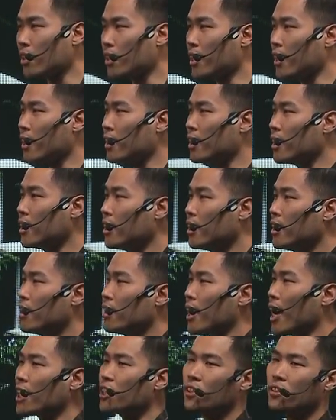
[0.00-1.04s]
And
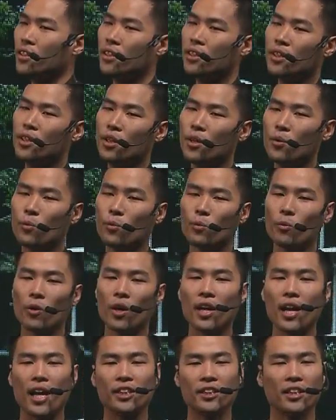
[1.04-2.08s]
actually,
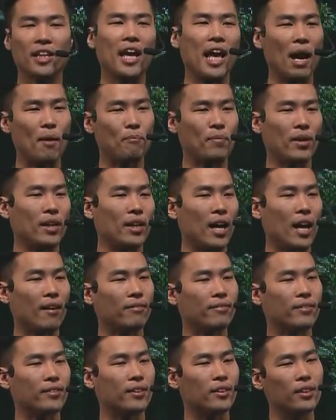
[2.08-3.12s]
what actually happened
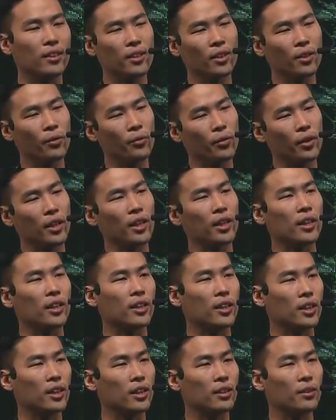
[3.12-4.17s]
after we,
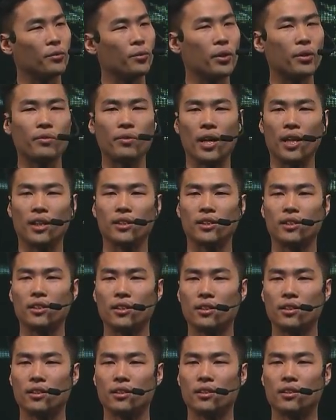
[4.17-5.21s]
we raised
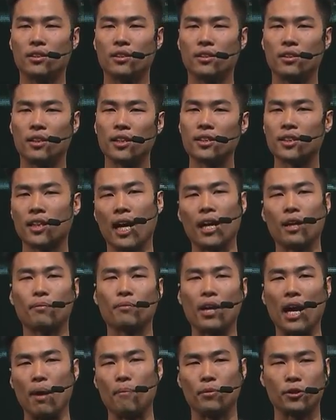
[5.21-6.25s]
this kind of
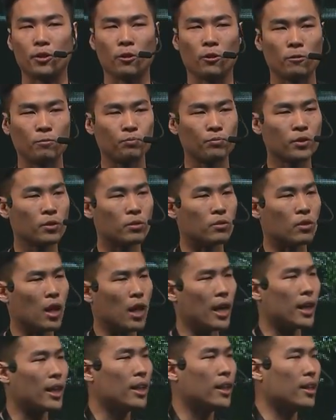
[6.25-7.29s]
capital,
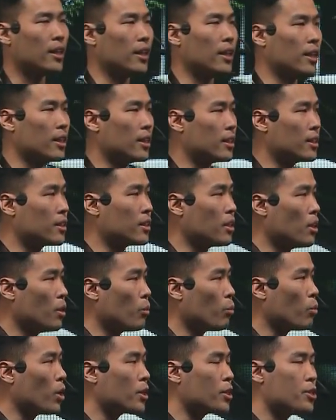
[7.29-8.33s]
right? And
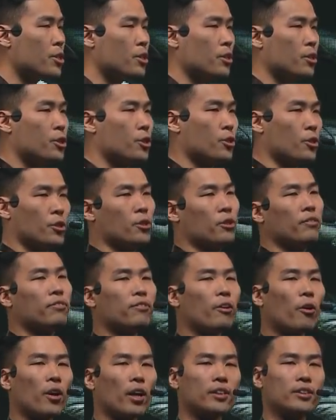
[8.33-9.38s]
what should you
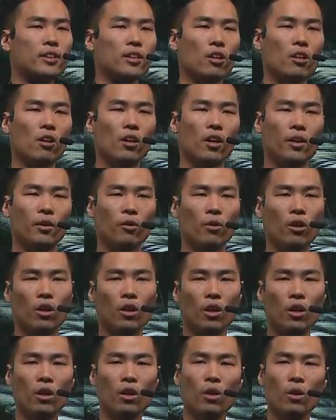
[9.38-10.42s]
focusing on
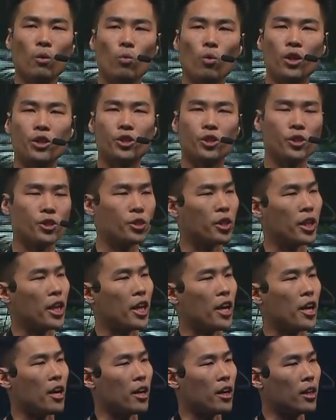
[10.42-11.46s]
or what should you
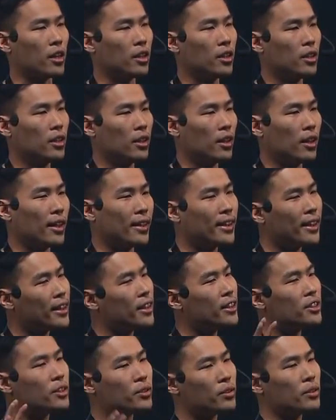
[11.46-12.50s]
care? I think
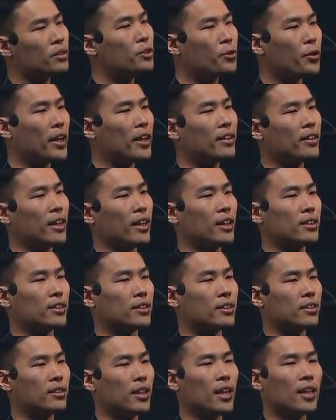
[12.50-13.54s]
it's three
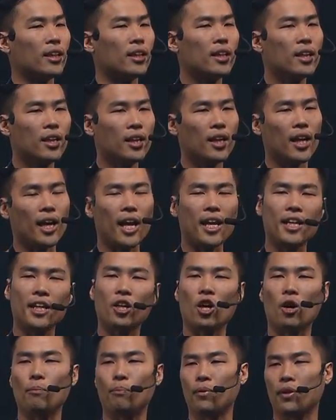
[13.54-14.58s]
things that any
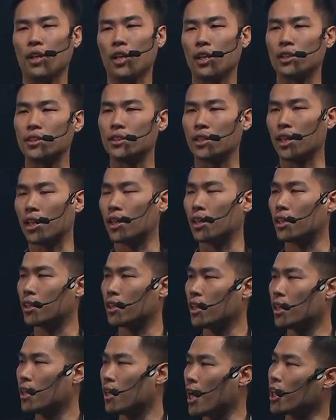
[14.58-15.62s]
companies and
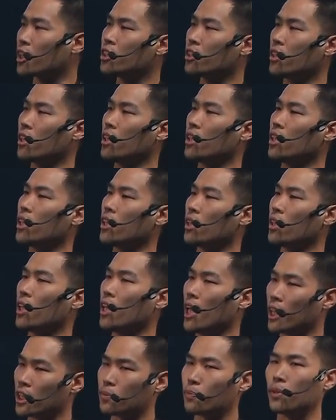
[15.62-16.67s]
actually,
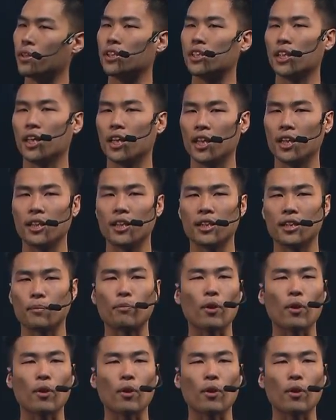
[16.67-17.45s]
especially in the